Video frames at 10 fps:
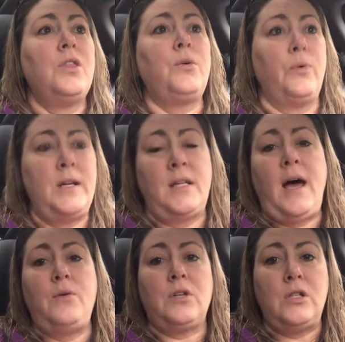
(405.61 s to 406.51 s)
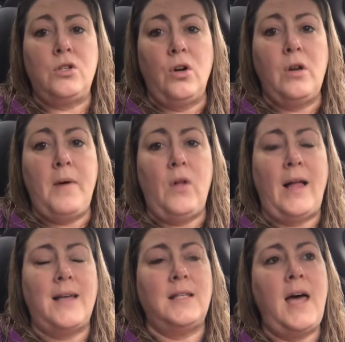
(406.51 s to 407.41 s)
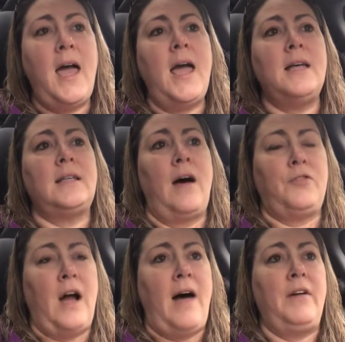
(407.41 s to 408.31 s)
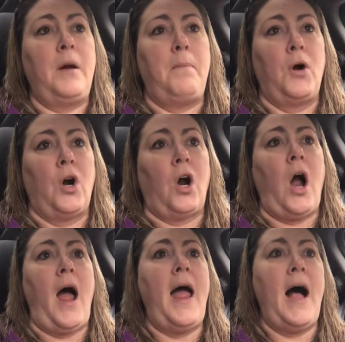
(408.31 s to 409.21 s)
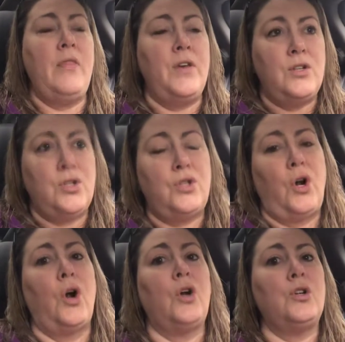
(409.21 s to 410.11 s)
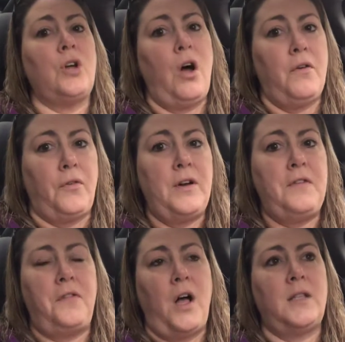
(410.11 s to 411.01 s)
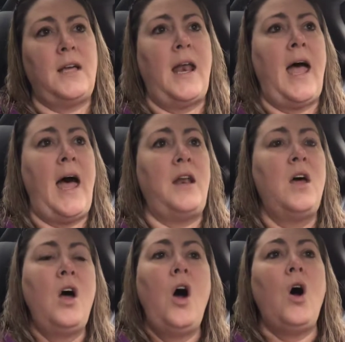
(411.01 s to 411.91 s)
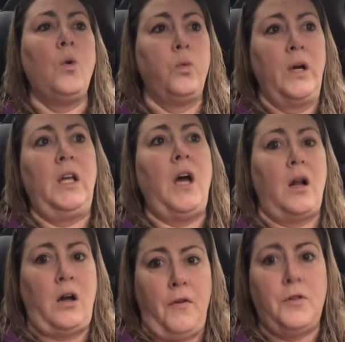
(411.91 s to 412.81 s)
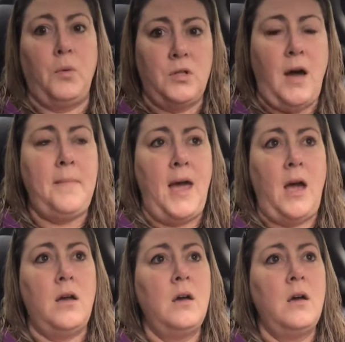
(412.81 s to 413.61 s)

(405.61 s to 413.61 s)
the reason I was concerned about last night is after having a burger, I had this surge of reflux and I had a really uncomfortable tummy.